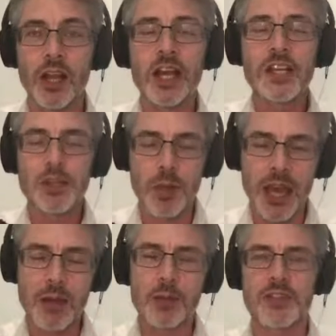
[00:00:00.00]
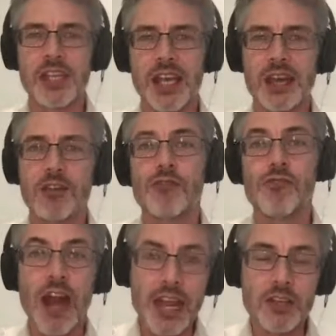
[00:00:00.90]
to be able to hear a
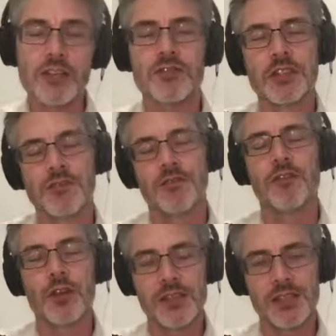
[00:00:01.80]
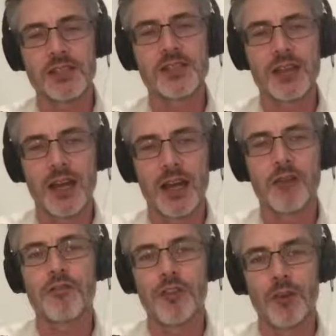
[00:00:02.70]
range of different voices
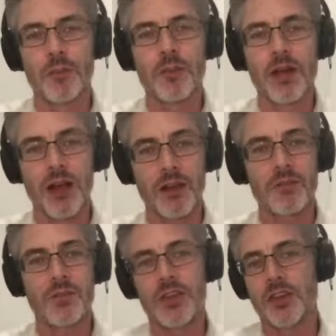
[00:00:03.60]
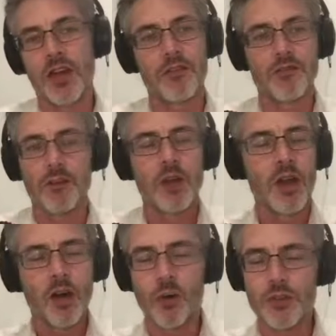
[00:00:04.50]
from
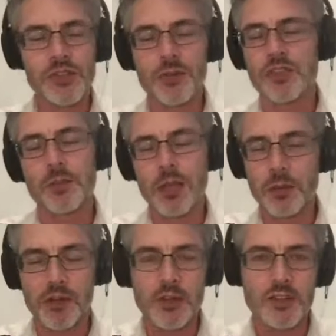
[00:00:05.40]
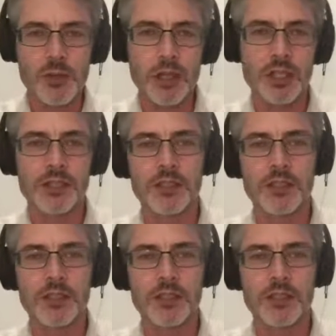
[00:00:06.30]
all sorts of people across the world.